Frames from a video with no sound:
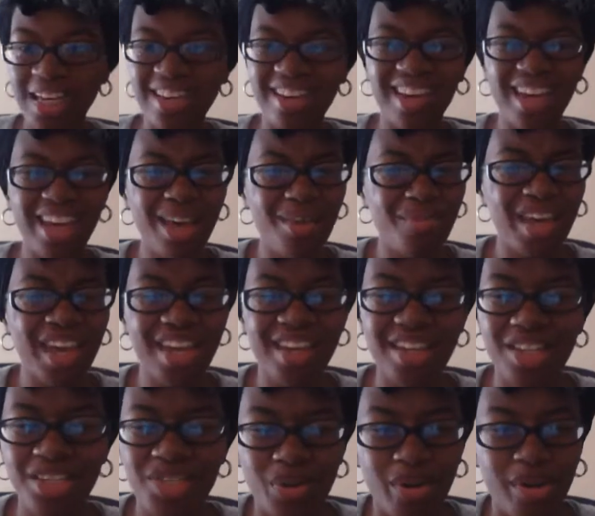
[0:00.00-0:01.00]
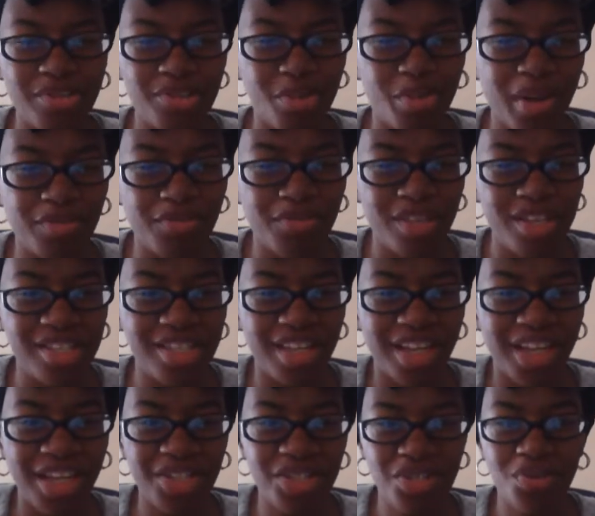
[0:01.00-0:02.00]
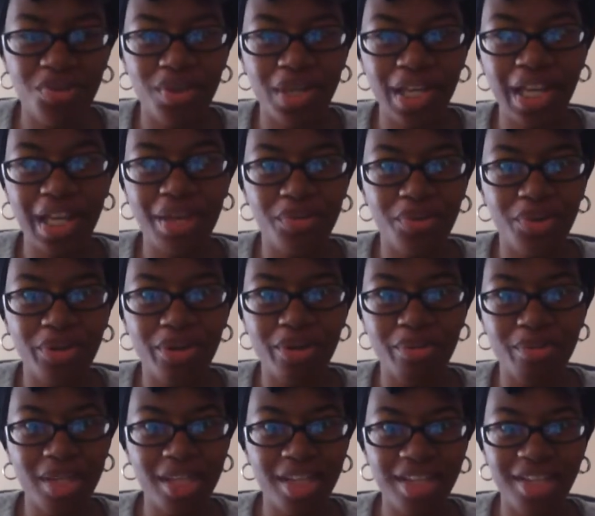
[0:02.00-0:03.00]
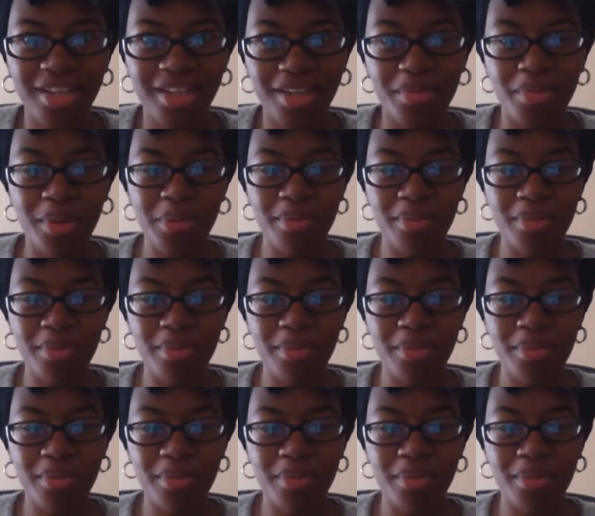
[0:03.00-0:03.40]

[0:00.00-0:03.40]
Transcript: and I have acne scars on my face, and I do not wear makeup.